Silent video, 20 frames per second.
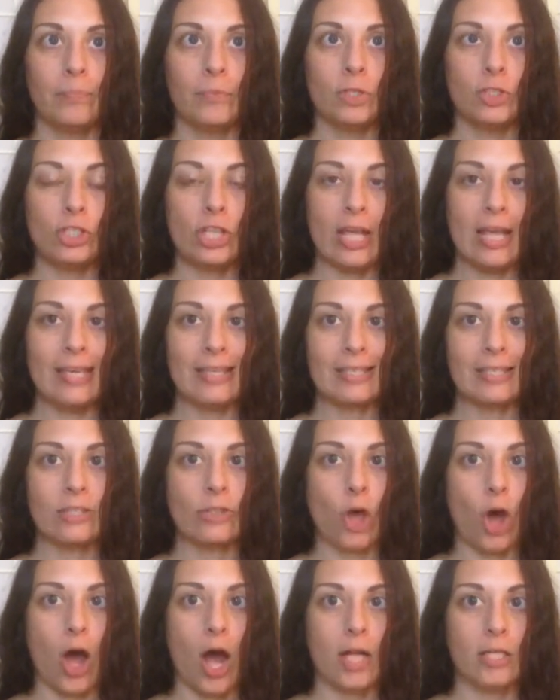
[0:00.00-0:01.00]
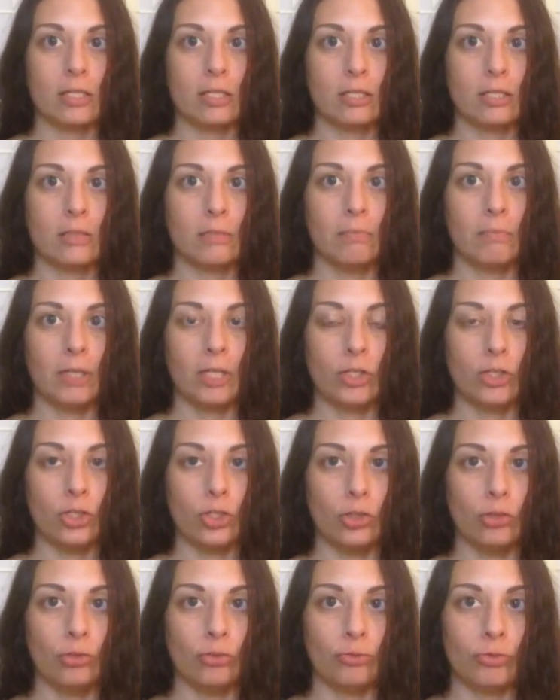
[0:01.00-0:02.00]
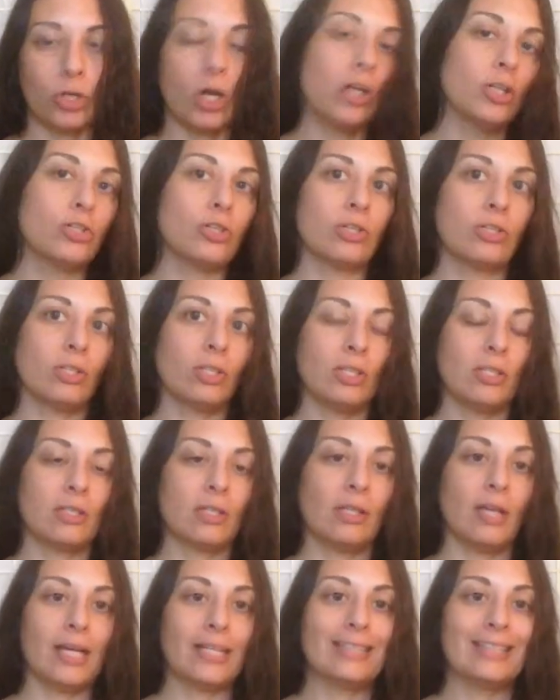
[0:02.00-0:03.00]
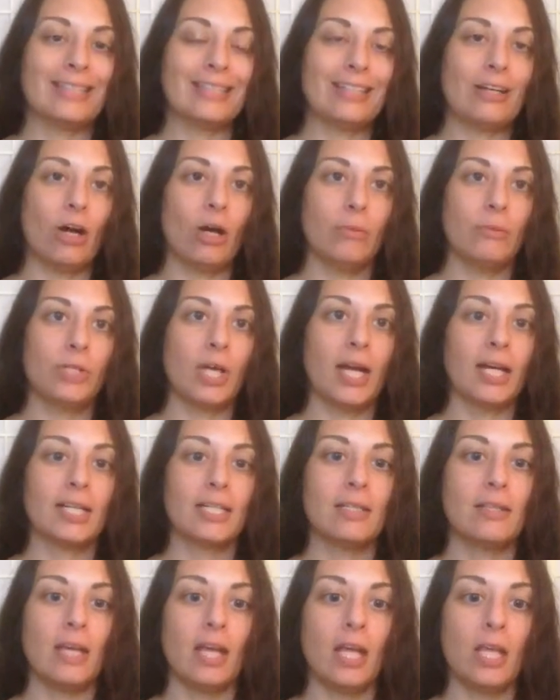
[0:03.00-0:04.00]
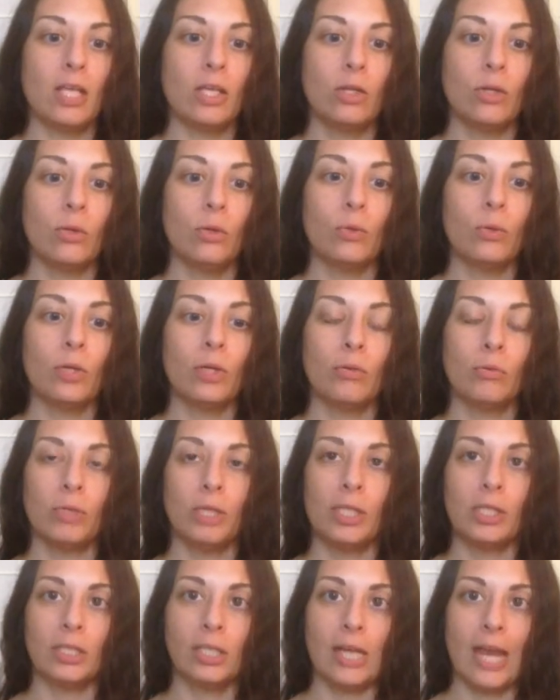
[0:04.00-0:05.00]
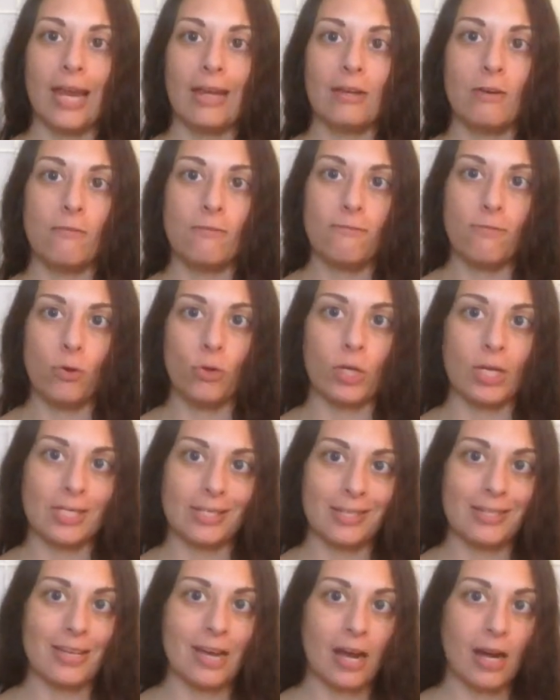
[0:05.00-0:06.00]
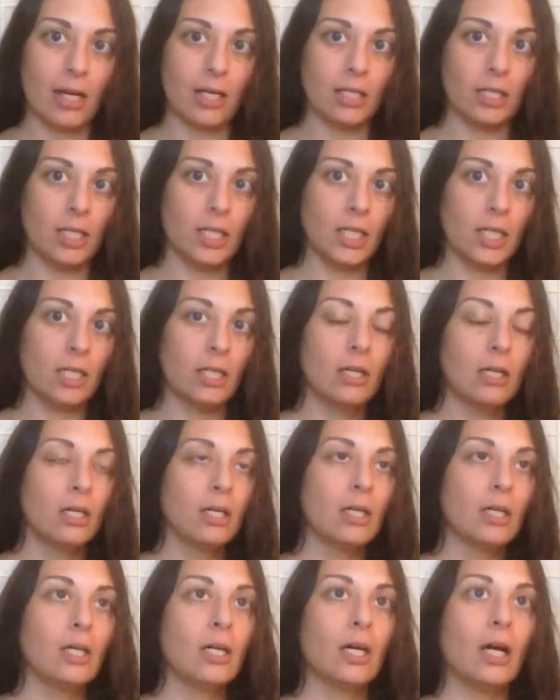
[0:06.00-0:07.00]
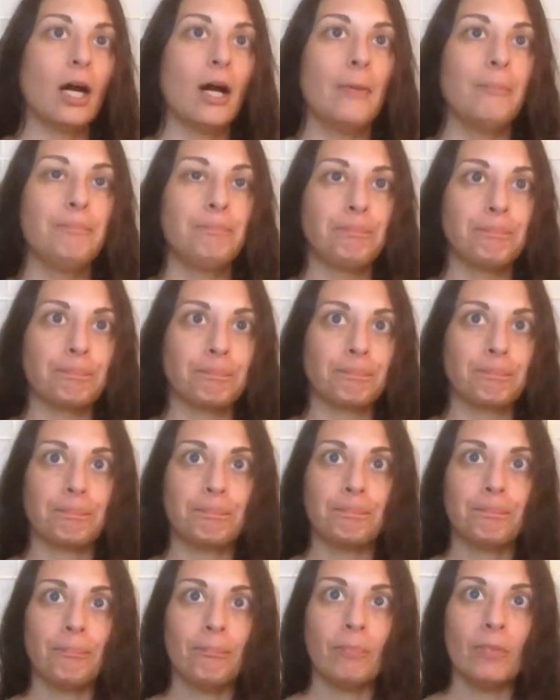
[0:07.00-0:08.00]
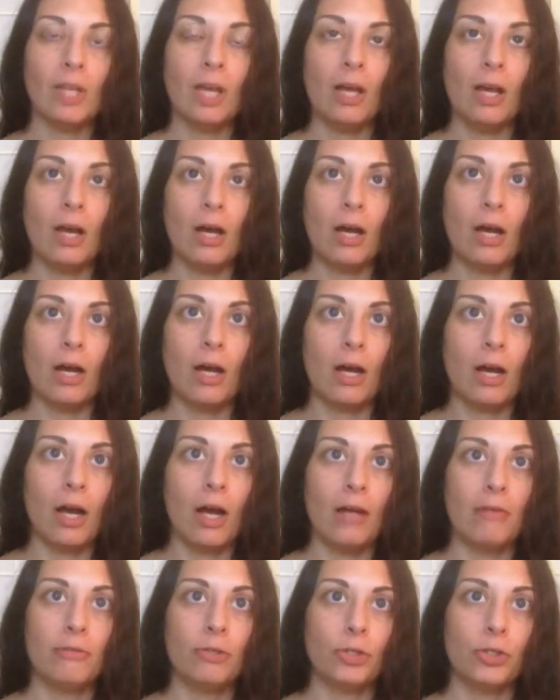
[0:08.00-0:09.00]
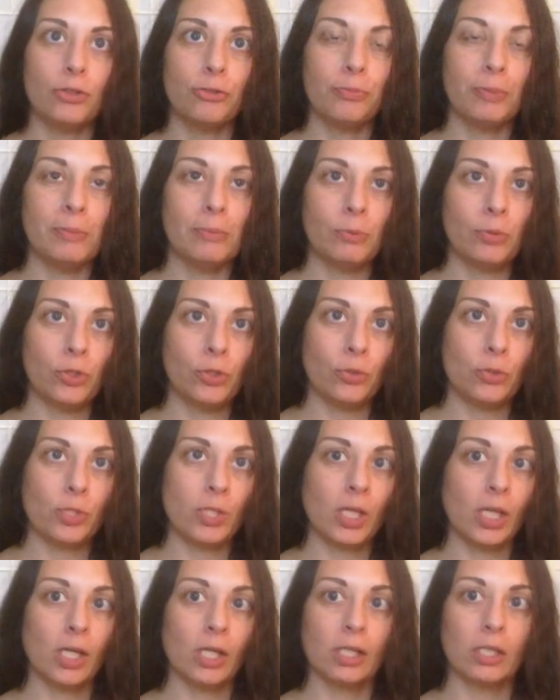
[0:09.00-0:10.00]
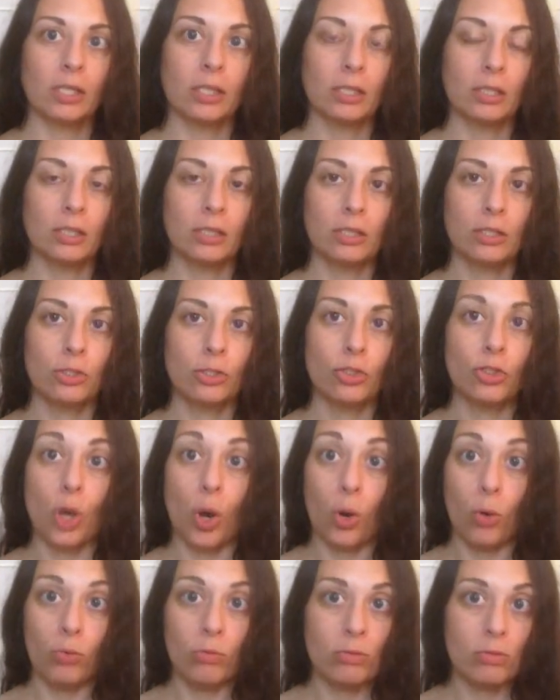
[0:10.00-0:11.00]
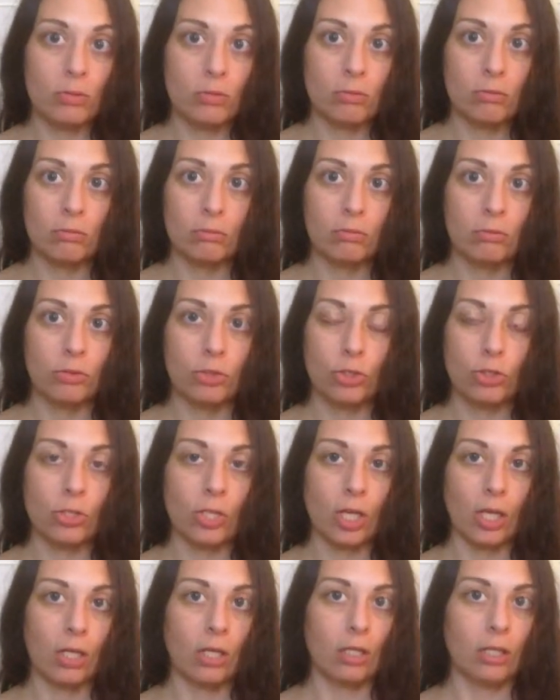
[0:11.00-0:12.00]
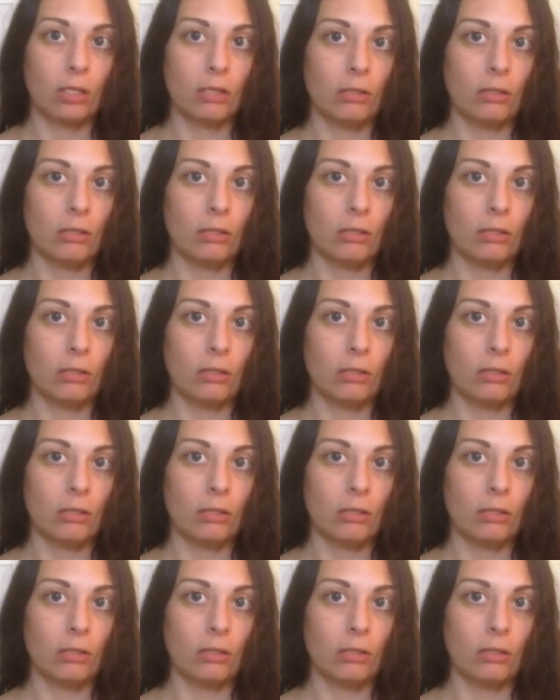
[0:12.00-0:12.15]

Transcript: chase thoughts, because you've consciously selected an object that you can recreate and focus entirely on. I've heard of people using stones, just like